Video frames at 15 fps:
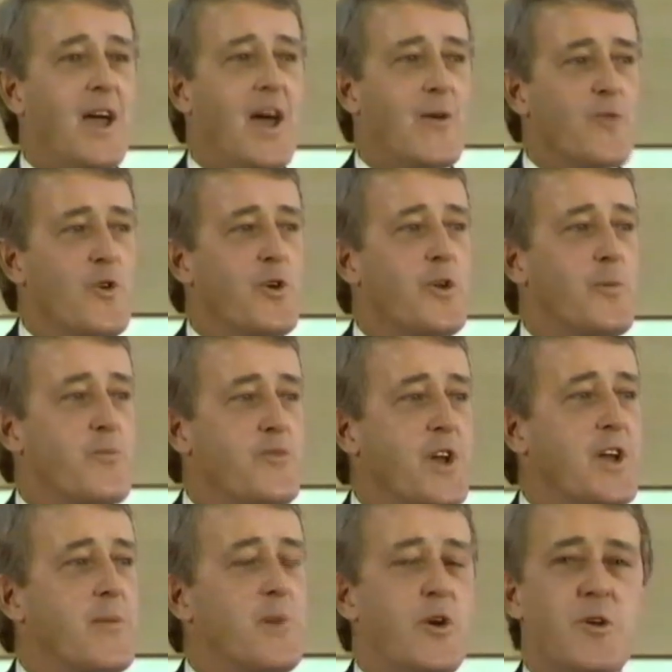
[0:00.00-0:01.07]
and we're going to
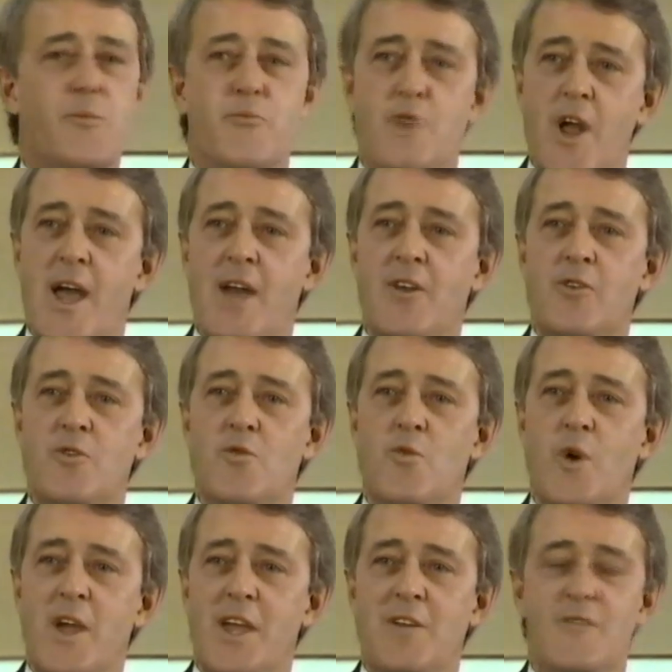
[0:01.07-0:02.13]
bring about a brand
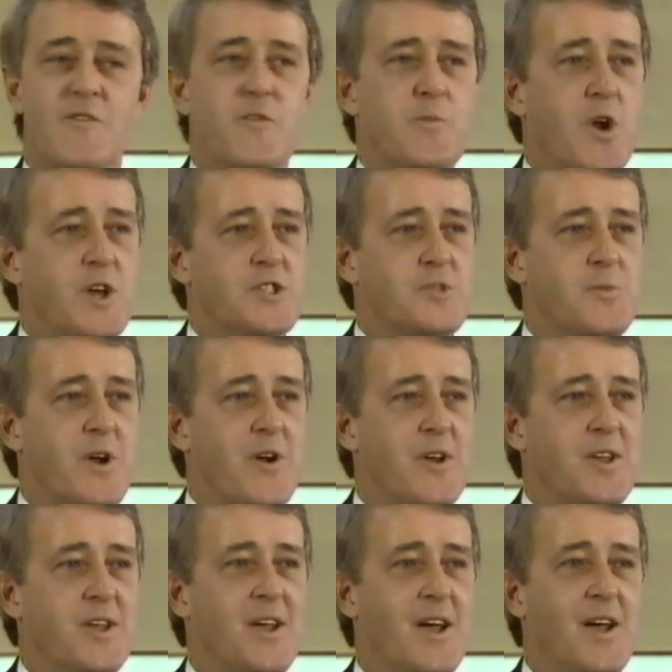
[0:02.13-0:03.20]
new wave of
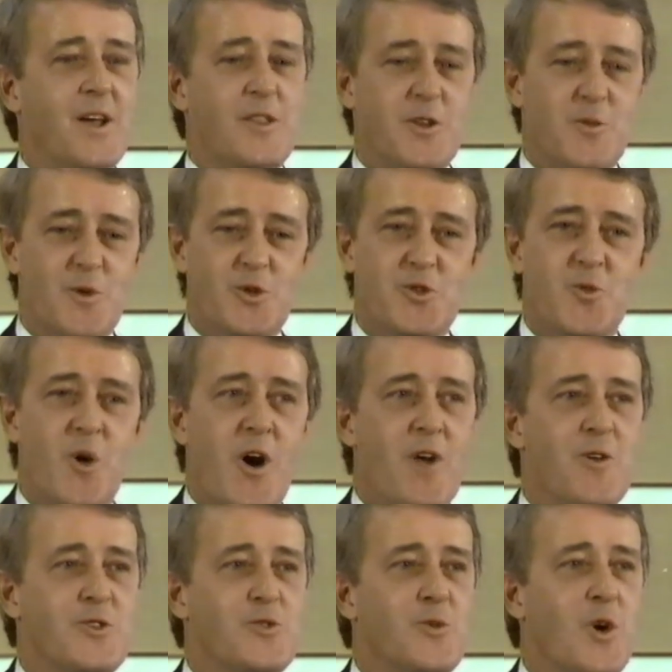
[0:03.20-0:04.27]
prosperity that will do
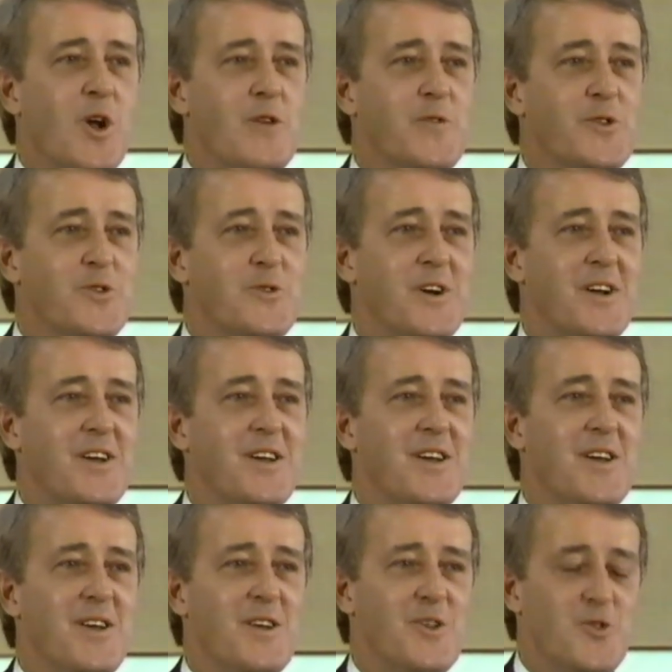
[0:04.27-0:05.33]
honor to all of you
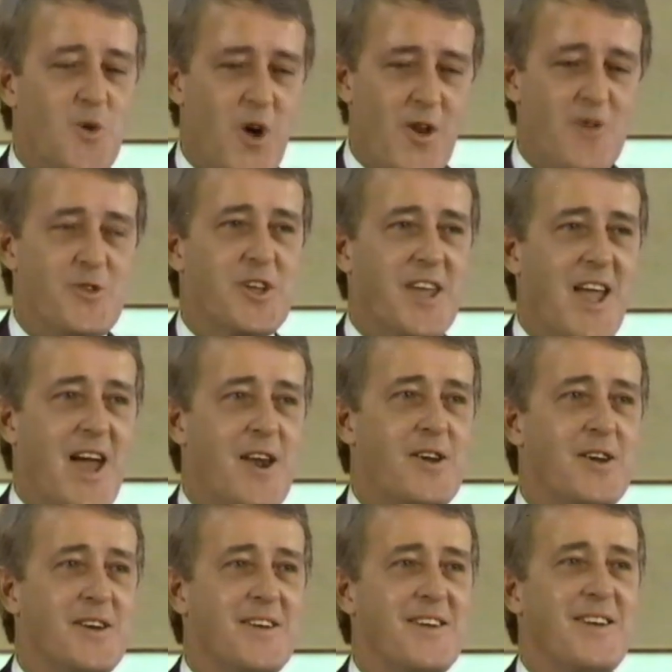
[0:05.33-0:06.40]
and do honor to
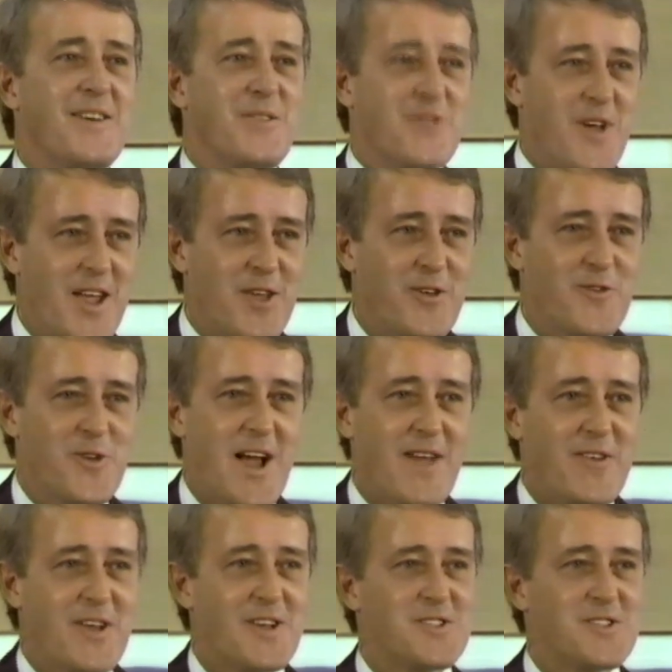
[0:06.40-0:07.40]
Canada. Thank you for having